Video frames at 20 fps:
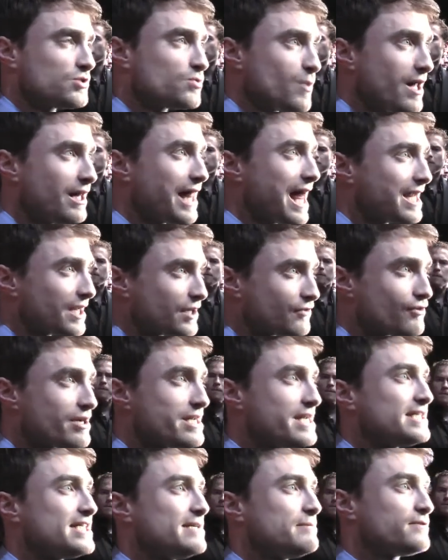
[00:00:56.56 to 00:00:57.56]
as well. Allen
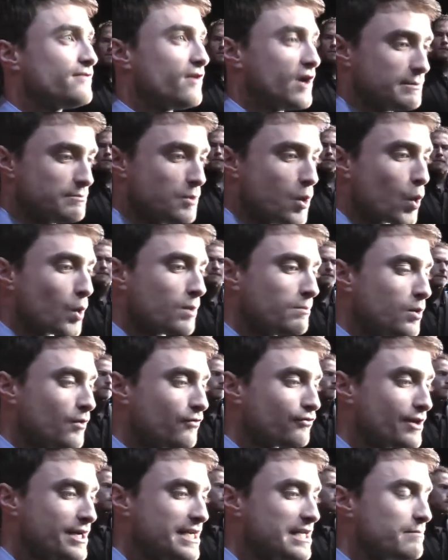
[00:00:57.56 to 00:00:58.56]
really seemed to find more and more
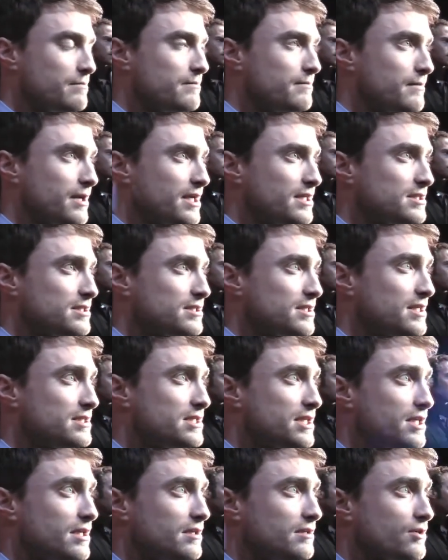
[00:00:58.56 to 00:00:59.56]
freedom as as
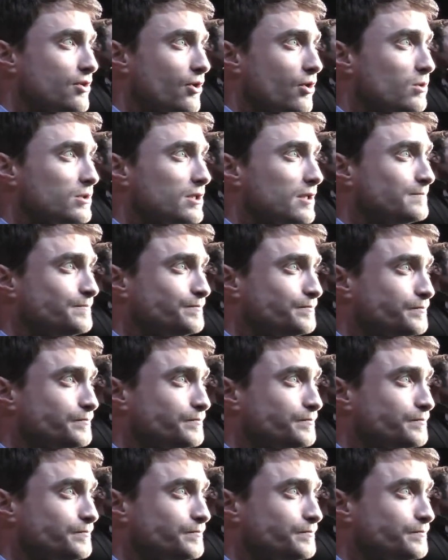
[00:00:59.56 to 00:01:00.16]
he got older.